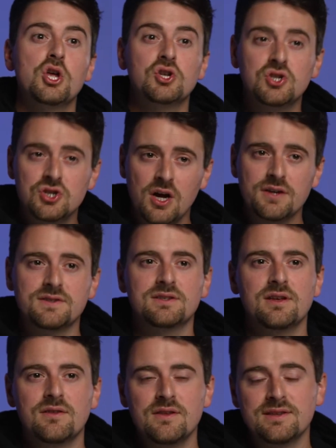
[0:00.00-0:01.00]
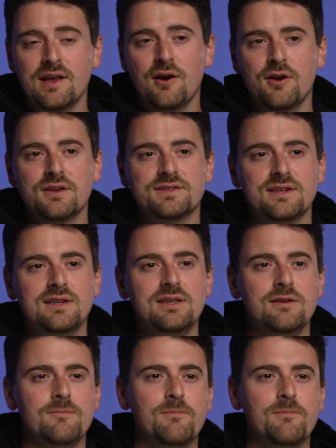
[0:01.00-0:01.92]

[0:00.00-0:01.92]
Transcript: just these areas in need.